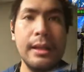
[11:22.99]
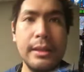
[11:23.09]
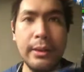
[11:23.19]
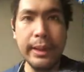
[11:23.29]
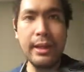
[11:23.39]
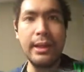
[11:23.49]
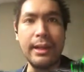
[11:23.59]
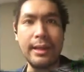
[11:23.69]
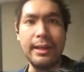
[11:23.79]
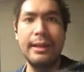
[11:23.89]
So here we go.
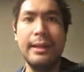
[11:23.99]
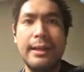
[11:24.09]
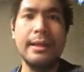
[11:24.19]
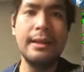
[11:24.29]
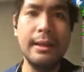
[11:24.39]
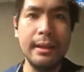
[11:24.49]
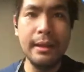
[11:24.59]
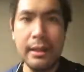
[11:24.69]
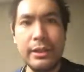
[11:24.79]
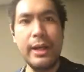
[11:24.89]

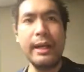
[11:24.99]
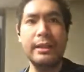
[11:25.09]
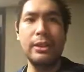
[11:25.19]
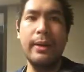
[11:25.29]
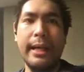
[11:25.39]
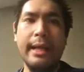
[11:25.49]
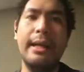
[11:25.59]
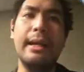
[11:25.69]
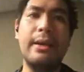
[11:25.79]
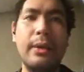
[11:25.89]
Dragon Sweaty
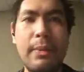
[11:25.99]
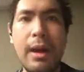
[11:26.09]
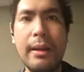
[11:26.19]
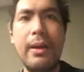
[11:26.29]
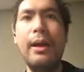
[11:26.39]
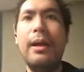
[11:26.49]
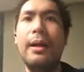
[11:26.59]
with Broadmaw.